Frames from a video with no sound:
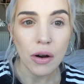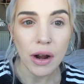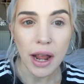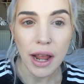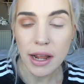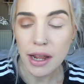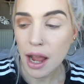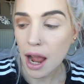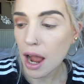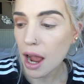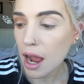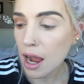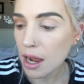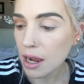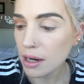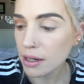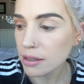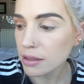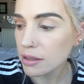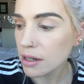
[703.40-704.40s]
Okay,
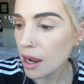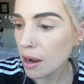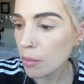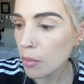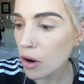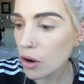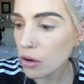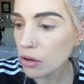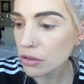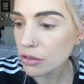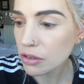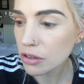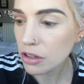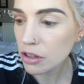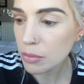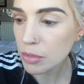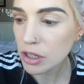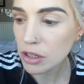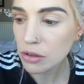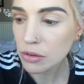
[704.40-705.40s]
and I'm also
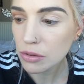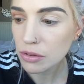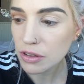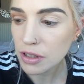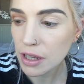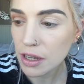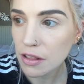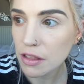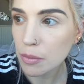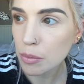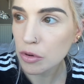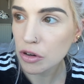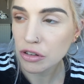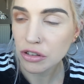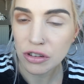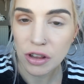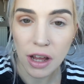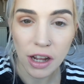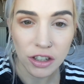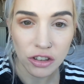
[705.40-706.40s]
going to be using the
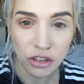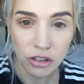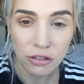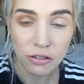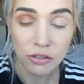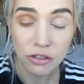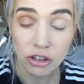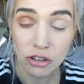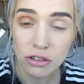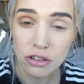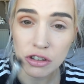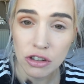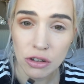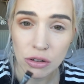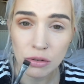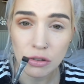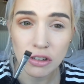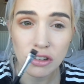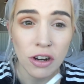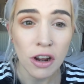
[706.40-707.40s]
brush that I should have just
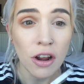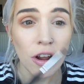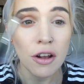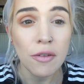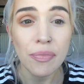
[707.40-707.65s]
used